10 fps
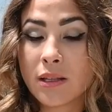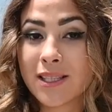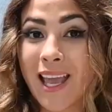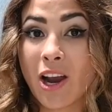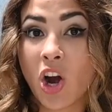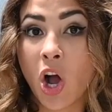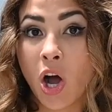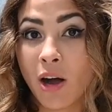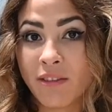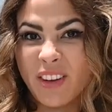tear
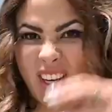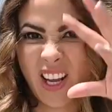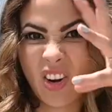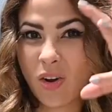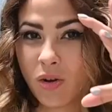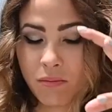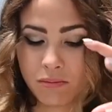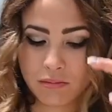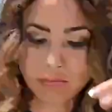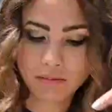off and get all
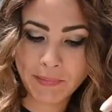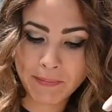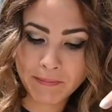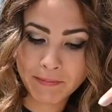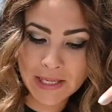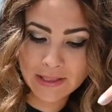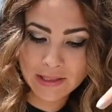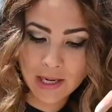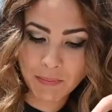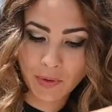
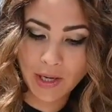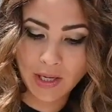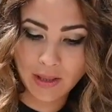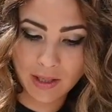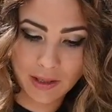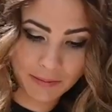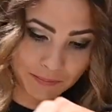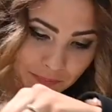messed up or anything.